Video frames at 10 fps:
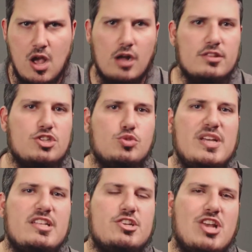On the
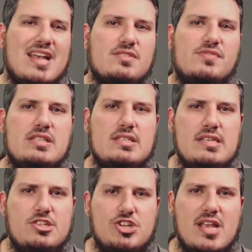Swedish
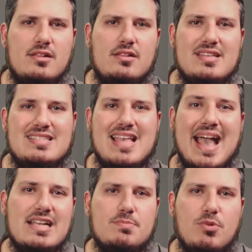SVT channel, this
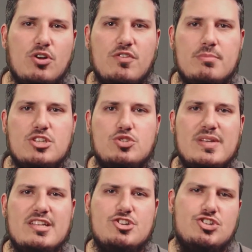expert from the
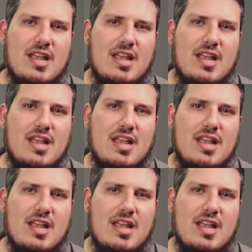Swedish